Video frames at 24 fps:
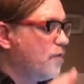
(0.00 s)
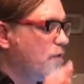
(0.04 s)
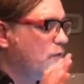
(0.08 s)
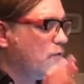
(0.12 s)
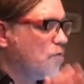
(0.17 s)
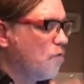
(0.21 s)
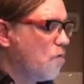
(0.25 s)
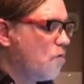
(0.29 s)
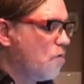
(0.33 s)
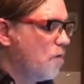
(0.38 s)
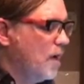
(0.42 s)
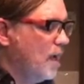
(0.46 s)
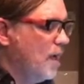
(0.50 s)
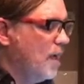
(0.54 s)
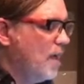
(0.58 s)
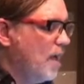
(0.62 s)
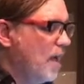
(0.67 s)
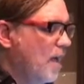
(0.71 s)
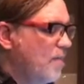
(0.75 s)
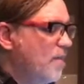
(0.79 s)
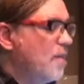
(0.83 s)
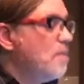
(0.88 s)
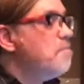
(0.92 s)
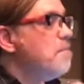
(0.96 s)
story
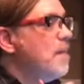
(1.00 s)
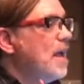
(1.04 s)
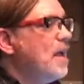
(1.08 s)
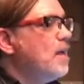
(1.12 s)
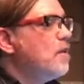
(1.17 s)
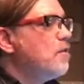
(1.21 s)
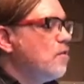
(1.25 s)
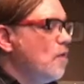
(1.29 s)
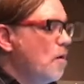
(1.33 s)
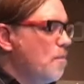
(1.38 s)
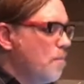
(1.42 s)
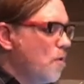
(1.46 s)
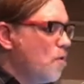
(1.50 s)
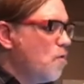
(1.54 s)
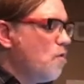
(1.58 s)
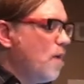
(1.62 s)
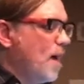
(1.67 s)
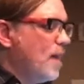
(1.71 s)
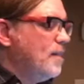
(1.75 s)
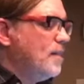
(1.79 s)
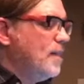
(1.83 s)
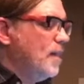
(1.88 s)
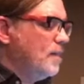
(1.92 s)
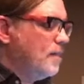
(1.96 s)
that makes up
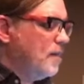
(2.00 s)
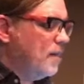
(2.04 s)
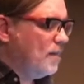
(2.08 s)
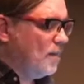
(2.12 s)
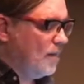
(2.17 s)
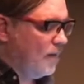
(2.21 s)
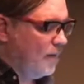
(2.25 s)
her identity.